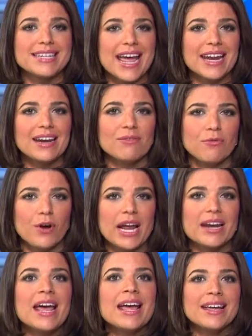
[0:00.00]
Dan and
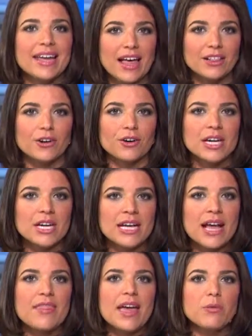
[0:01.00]
Fran Keller.
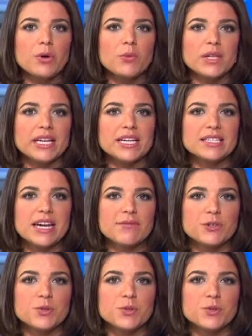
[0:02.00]
They were released after